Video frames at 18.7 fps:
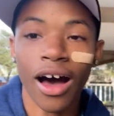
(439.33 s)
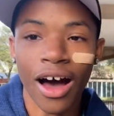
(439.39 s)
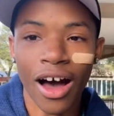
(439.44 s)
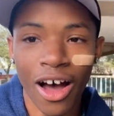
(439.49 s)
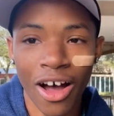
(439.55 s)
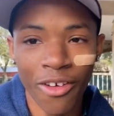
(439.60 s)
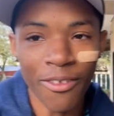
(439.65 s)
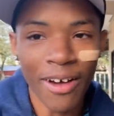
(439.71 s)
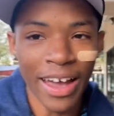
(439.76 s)

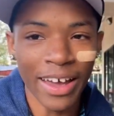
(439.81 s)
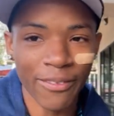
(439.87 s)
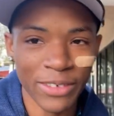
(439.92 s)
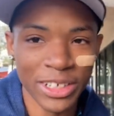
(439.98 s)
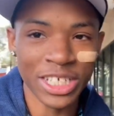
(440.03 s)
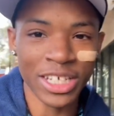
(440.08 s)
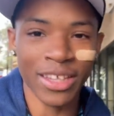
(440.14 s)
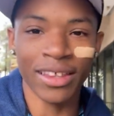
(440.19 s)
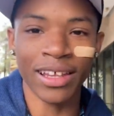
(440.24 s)
All right,
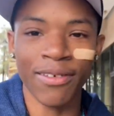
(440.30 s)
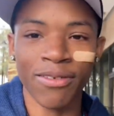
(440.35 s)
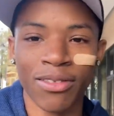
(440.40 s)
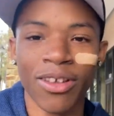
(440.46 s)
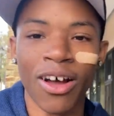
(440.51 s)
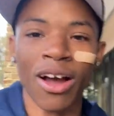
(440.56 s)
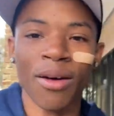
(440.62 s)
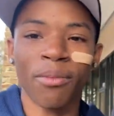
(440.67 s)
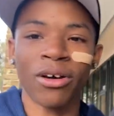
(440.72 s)
we just left
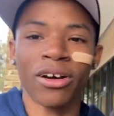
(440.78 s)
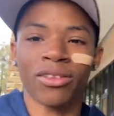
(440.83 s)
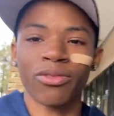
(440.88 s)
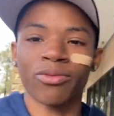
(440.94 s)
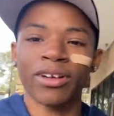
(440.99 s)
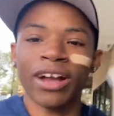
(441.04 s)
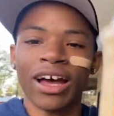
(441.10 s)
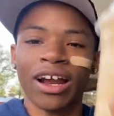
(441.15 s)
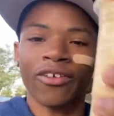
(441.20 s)

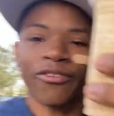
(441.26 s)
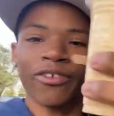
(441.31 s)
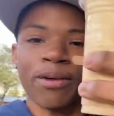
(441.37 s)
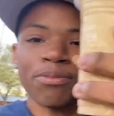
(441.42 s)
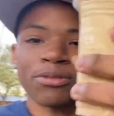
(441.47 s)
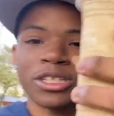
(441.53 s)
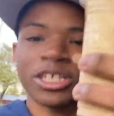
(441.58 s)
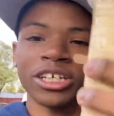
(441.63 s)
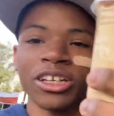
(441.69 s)
Starbucks. Got our
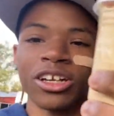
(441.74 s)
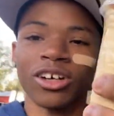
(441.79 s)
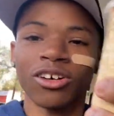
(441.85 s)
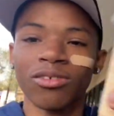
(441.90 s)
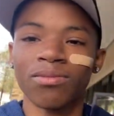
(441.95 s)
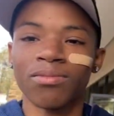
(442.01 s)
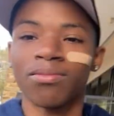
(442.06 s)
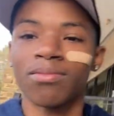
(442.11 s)
Frappuccino.